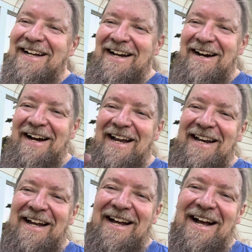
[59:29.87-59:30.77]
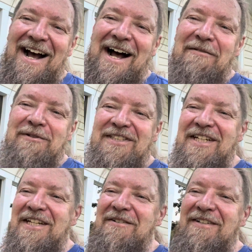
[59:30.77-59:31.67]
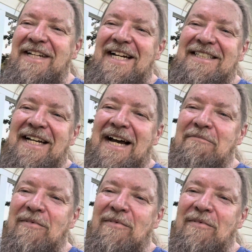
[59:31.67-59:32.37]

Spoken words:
All right. I will see you next time